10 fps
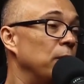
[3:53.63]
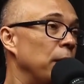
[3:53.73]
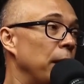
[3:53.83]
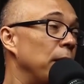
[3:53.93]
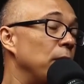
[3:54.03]

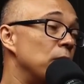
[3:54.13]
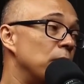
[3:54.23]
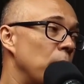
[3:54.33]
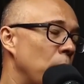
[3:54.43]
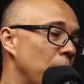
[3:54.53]

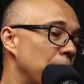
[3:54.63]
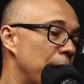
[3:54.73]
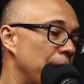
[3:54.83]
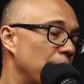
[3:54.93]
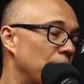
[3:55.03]
And what about
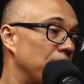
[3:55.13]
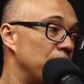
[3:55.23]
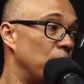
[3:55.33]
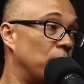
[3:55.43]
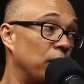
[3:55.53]
this crunch
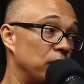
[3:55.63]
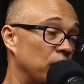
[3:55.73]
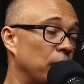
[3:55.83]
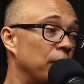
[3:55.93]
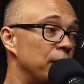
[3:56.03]

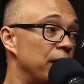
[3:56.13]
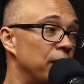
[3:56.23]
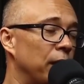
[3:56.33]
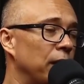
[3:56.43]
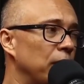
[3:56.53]
switch? I
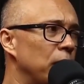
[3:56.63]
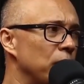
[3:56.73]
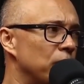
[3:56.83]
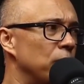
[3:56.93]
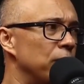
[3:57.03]
even considered
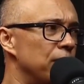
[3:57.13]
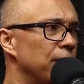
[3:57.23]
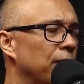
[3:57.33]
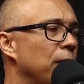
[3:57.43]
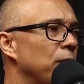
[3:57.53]
removing it
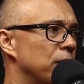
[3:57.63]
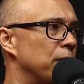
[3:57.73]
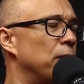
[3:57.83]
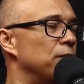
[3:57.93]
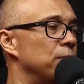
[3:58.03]
in this
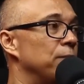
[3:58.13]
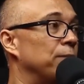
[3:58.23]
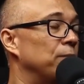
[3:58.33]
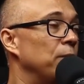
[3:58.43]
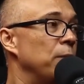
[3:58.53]
project,
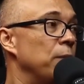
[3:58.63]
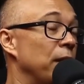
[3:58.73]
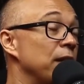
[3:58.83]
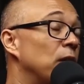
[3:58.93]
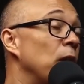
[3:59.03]

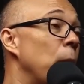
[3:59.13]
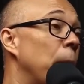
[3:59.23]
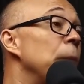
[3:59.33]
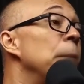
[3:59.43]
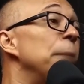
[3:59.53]
but there are
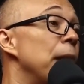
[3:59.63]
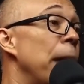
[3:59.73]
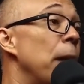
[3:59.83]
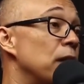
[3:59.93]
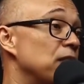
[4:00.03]
many
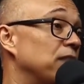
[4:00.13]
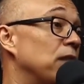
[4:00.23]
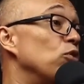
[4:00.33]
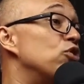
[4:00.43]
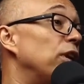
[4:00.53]

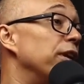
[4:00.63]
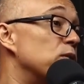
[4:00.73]
musicians who use it